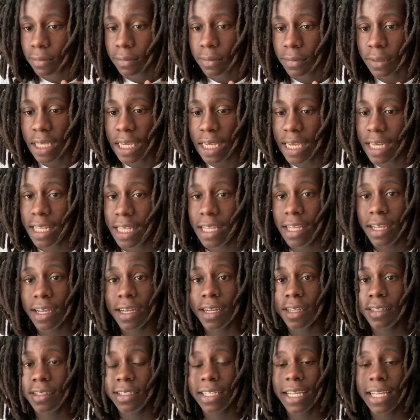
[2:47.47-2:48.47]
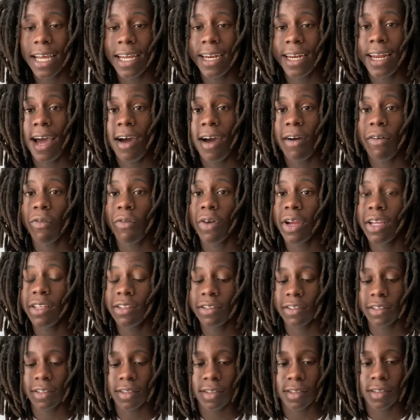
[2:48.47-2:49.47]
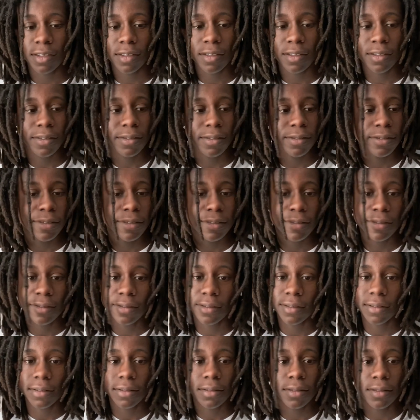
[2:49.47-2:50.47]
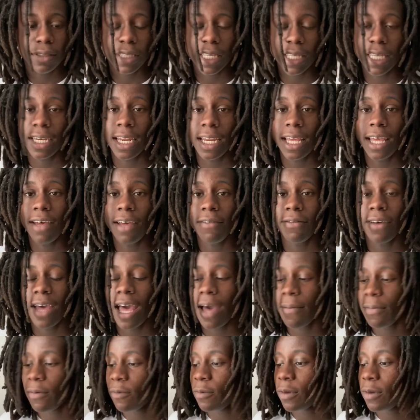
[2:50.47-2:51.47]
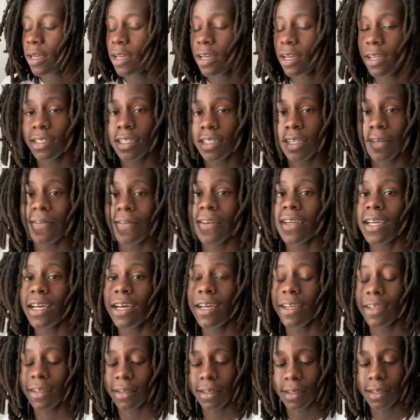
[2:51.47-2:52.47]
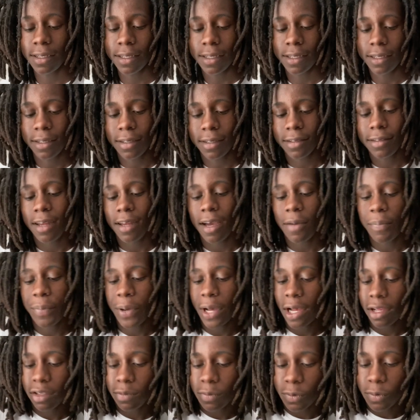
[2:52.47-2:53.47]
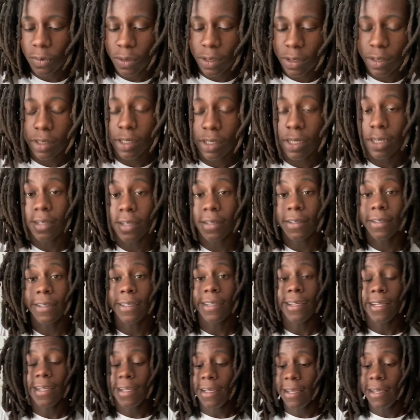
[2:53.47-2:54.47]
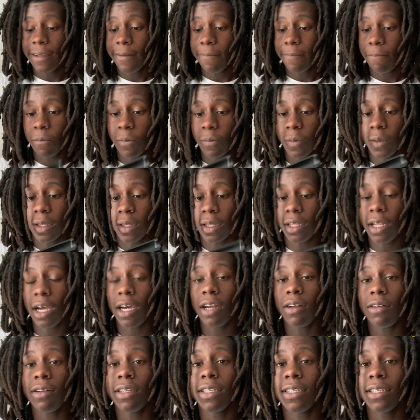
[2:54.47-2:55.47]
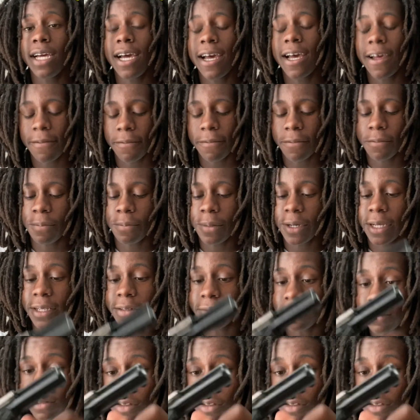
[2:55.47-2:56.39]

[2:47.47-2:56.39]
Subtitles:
any other kind of outrageous thing that ever happened with a different gun. It's not possible with this gun. Not only that, but the